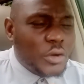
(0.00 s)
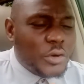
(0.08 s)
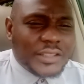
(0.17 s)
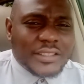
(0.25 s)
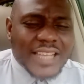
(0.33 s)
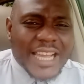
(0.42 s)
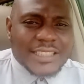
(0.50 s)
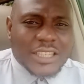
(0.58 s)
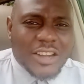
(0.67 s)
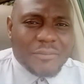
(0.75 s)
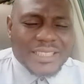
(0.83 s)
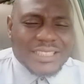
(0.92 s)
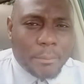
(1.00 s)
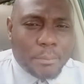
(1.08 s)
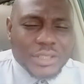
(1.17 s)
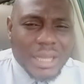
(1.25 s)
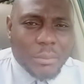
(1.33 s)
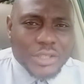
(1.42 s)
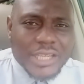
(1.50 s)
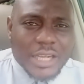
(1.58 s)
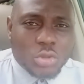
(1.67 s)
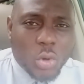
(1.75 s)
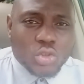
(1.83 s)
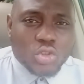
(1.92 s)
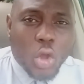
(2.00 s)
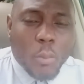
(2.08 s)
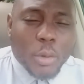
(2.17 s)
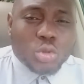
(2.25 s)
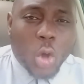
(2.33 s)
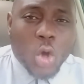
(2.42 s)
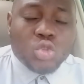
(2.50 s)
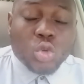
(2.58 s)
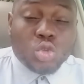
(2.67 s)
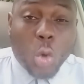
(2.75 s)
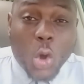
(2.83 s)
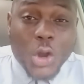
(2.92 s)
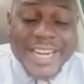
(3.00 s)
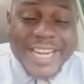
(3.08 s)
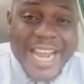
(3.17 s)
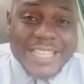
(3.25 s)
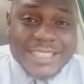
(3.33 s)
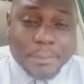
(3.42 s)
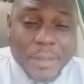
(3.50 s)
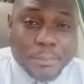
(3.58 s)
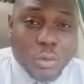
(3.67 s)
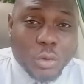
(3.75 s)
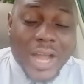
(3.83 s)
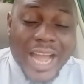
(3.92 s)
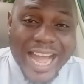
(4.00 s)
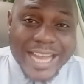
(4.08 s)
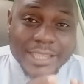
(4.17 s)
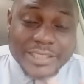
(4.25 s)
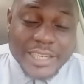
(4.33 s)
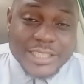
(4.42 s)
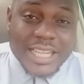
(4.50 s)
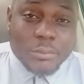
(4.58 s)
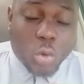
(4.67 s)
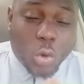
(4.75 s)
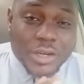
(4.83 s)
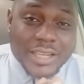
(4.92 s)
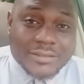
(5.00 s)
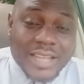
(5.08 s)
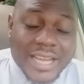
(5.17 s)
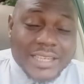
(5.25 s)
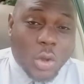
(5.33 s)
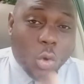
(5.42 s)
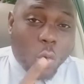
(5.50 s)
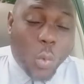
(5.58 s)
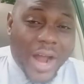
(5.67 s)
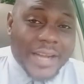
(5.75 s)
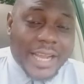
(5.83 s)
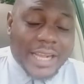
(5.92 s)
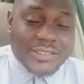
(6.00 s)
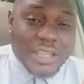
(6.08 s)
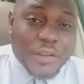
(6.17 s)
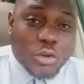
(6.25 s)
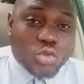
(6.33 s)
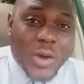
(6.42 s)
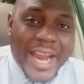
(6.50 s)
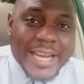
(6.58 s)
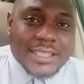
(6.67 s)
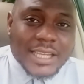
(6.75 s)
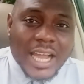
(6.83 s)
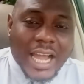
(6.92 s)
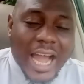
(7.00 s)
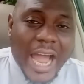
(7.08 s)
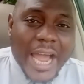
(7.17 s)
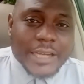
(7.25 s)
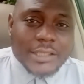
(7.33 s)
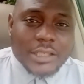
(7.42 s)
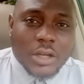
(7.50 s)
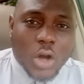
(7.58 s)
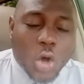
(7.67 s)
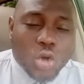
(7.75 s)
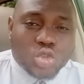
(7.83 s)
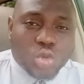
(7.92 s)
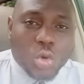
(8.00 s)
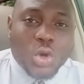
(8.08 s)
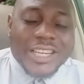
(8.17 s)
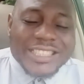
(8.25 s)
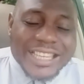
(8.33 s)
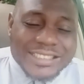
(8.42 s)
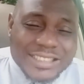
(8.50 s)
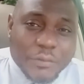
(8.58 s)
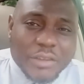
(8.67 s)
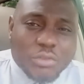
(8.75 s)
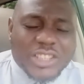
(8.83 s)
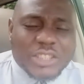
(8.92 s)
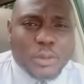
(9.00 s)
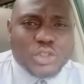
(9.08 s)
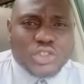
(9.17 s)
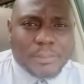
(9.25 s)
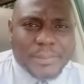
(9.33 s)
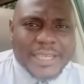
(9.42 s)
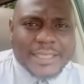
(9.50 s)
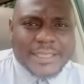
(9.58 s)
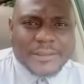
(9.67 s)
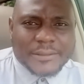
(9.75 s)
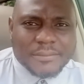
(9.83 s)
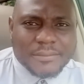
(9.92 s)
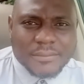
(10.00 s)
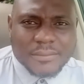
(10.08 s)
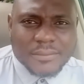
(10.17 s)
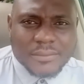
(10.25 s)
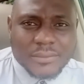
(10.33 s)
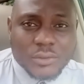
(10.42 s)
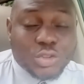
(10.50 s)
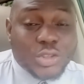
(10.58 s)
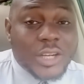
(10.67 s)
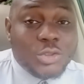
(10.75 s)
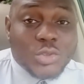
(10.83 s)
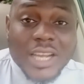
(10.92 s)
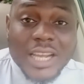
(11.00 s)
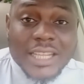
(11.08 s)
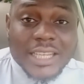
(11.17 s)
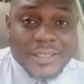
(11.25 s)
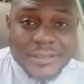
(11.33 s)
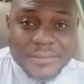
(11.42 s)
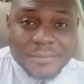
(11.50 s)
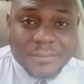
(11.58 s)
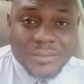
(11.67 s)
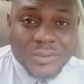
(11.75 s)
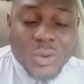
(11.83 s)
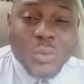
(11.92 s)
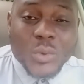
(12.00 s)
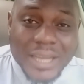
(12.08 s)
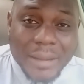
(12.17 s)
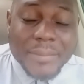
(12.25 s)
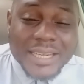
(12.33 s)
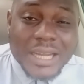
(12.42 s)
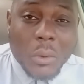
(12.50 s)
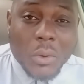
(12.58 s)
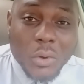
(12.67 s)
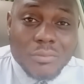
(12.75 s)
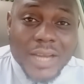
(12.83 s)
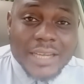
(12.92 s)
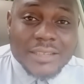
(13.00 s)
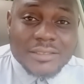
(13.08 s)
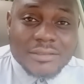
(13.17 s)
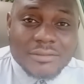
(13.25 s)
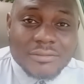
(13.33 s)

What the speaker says: criticize the government and put them on their toes, but also to organize the people and teach them to understand, one, their civic rights and also their civic responsibility, so that together we can make our homeland